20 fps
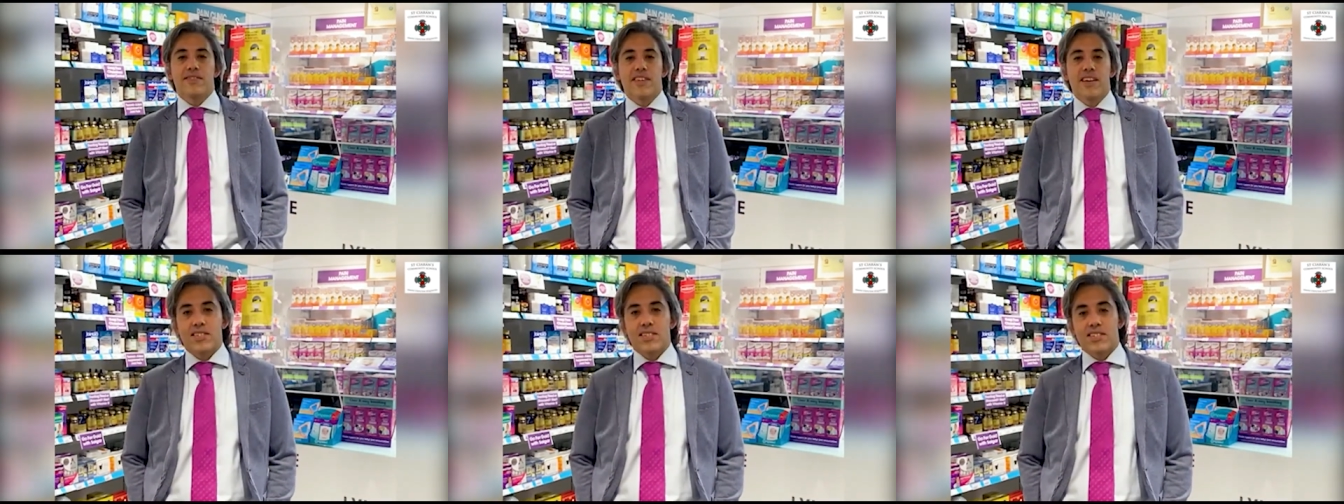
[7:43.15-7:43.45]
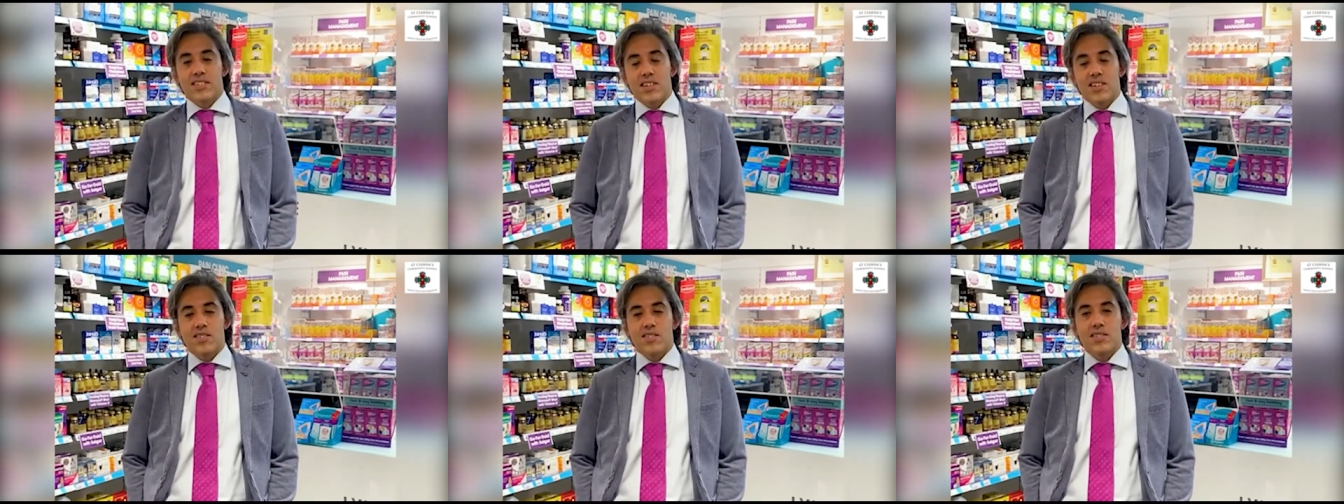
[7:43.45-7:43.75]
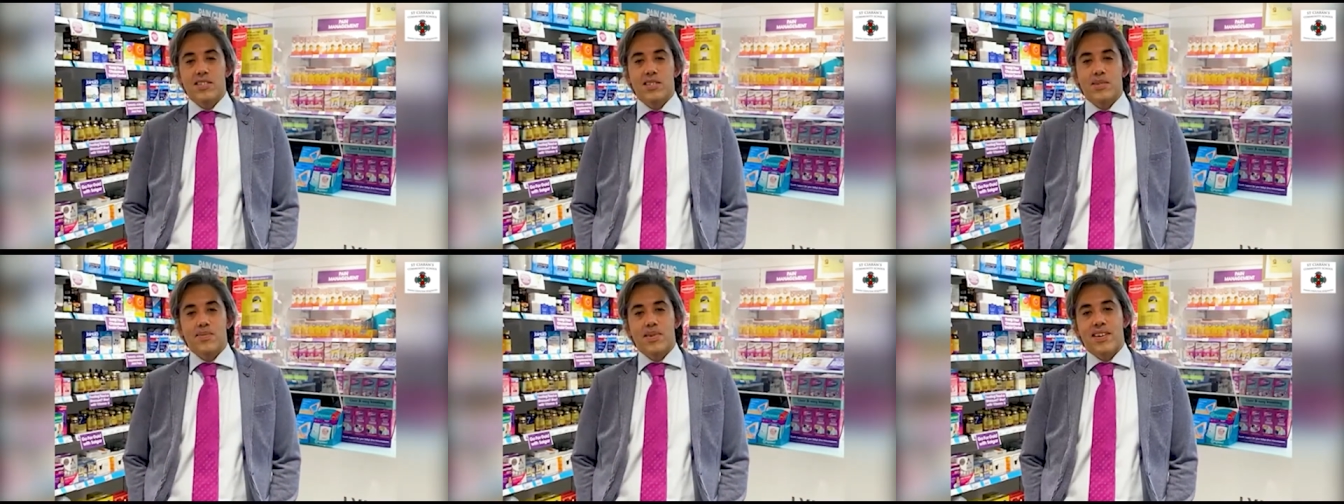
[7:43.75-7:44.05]
it's
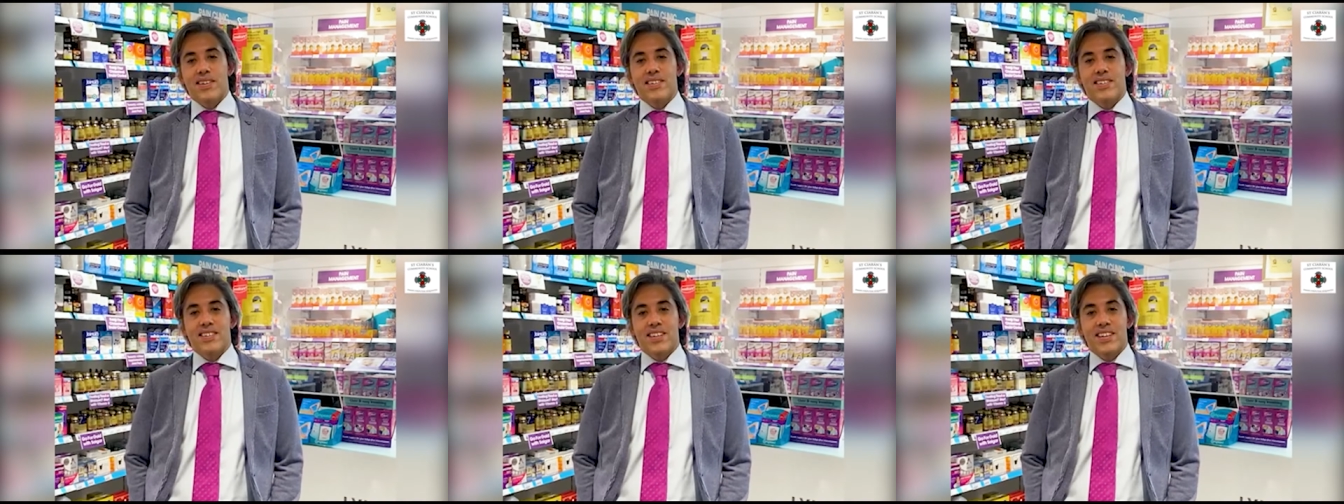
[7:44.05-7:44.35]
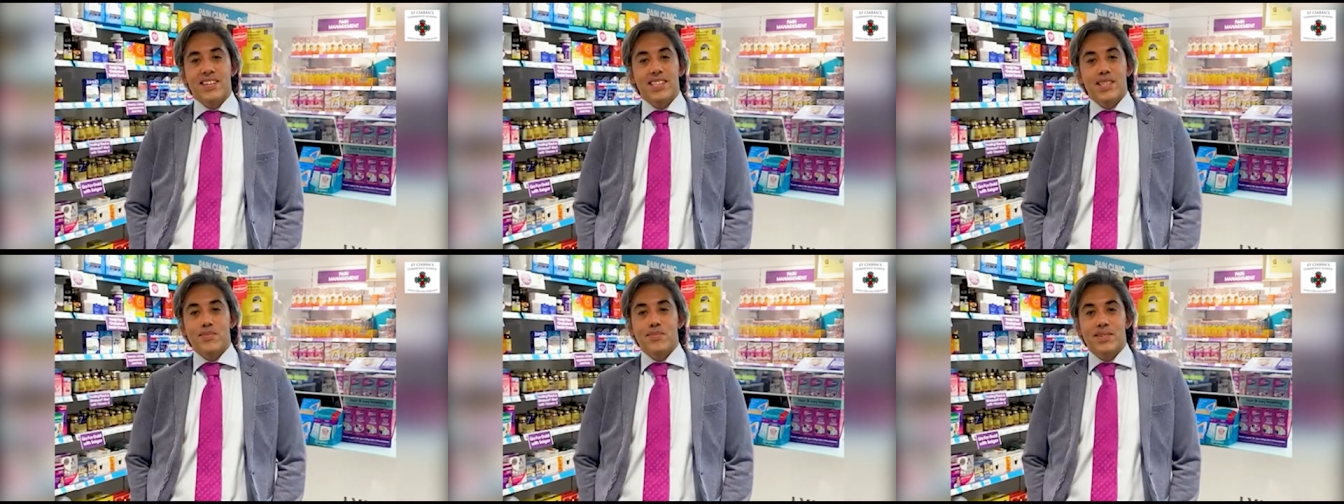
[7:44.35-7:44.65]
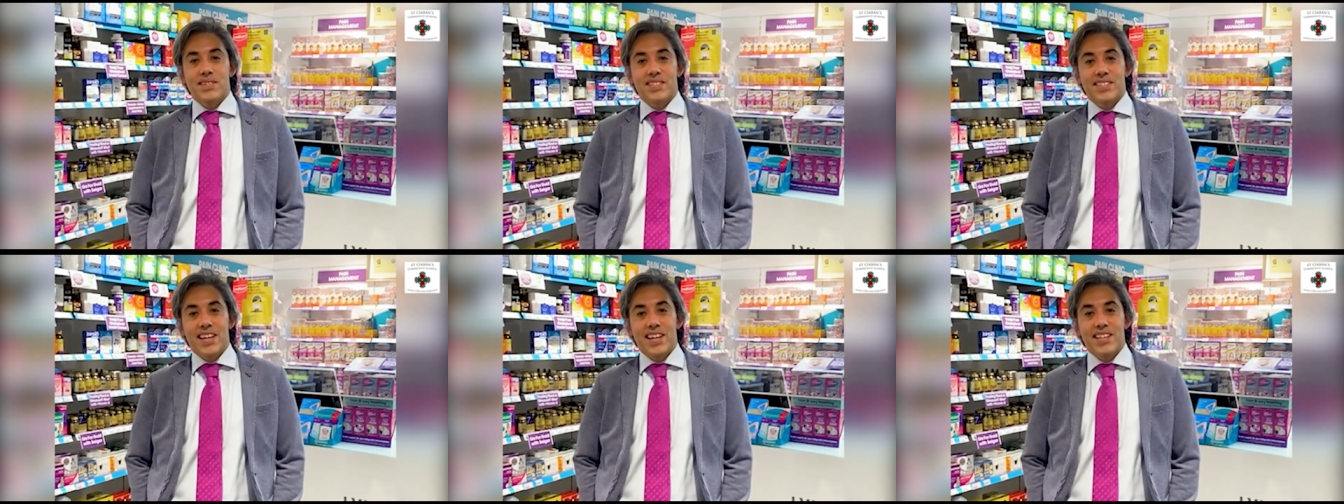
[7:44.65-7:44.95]
always about
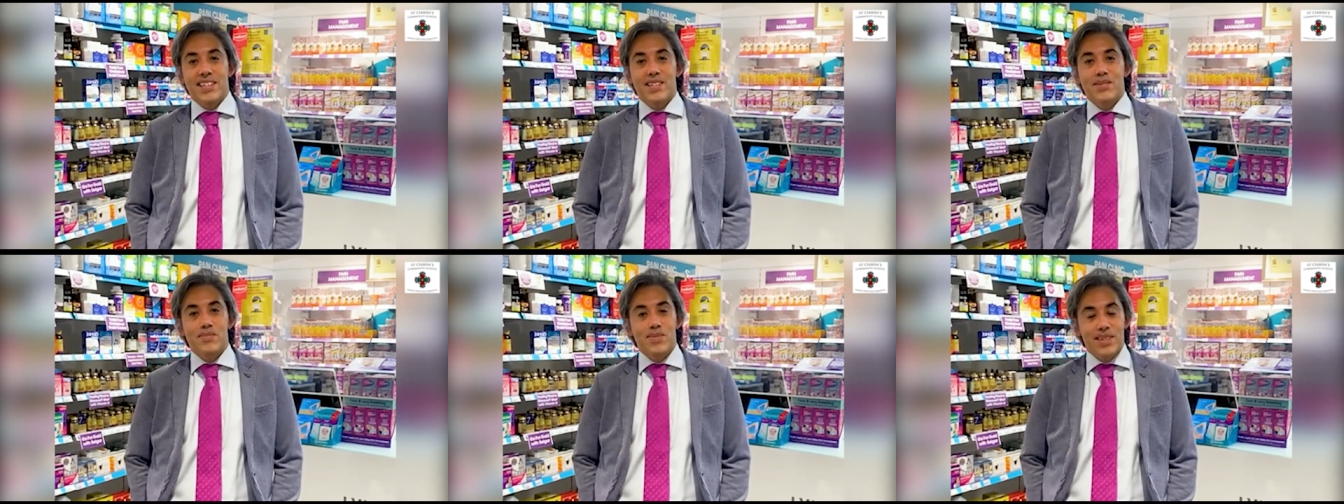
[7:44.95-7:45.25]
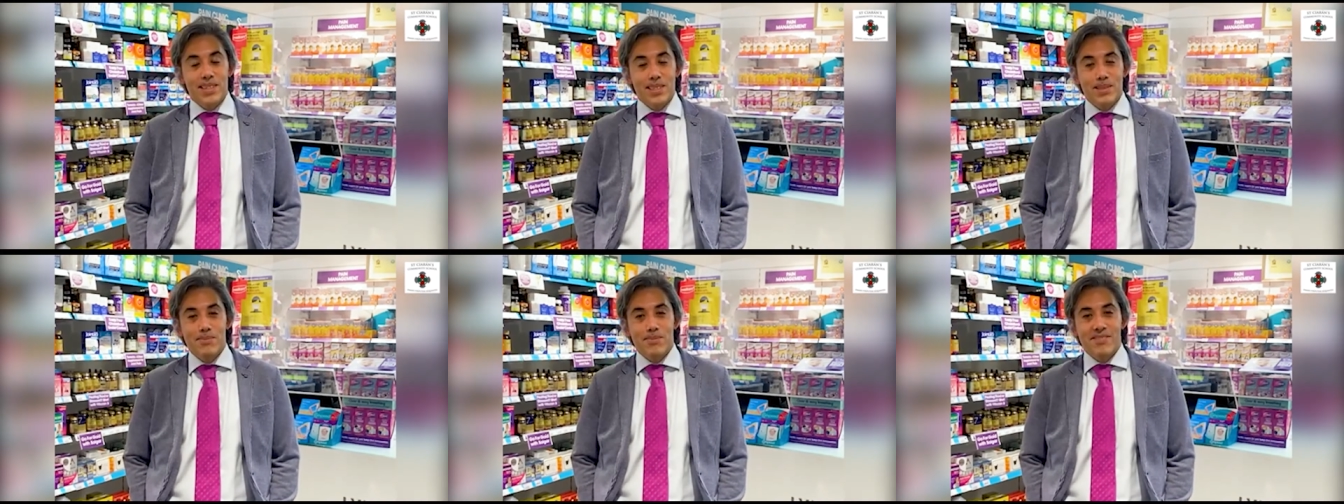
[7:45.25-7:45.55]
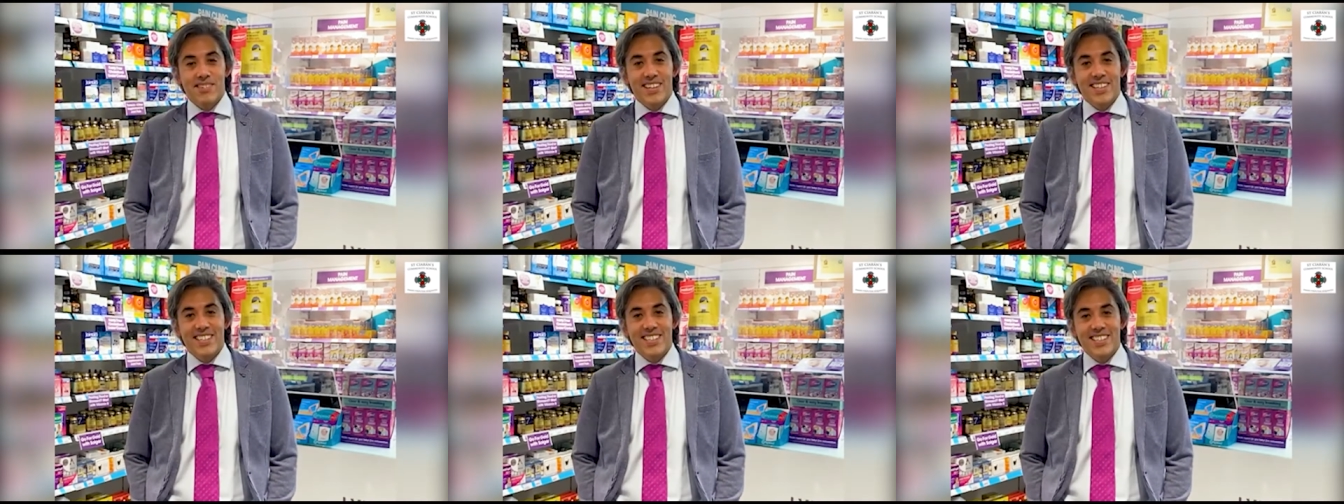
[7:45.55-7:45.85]
90%
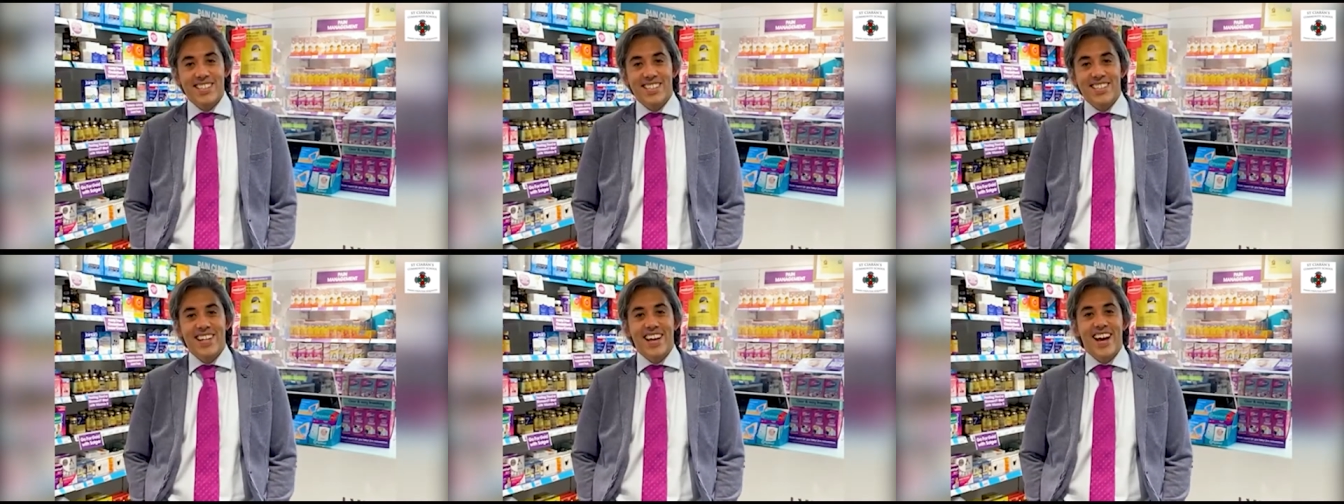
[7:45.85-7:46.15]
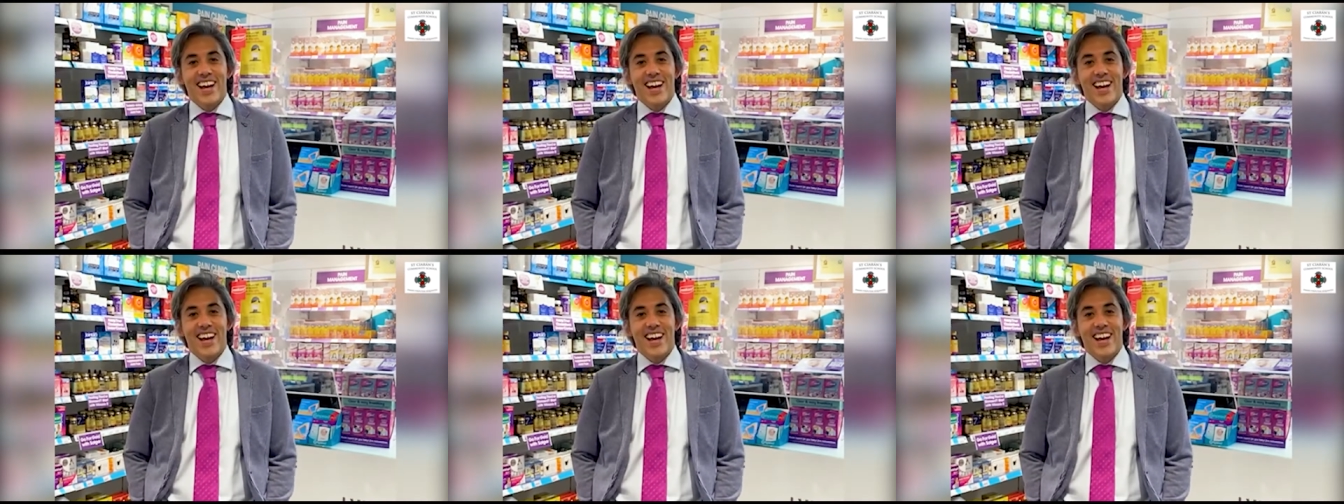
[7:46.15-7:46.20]
perspiration